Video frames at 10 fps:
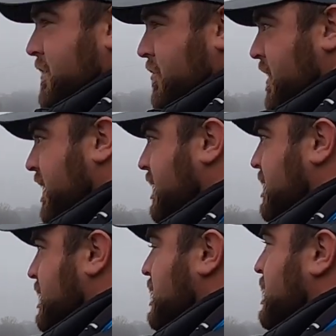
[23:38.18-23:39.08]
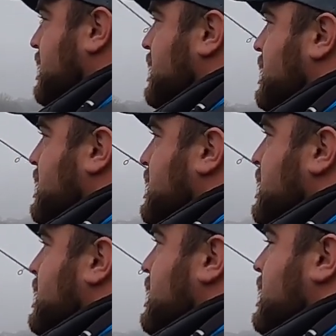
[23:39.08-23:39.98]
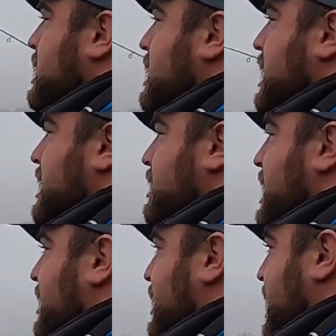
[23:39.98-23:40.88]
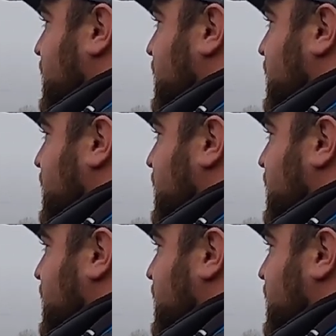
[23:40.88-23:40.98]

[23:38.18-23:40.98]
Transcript: of the brand. And then we have like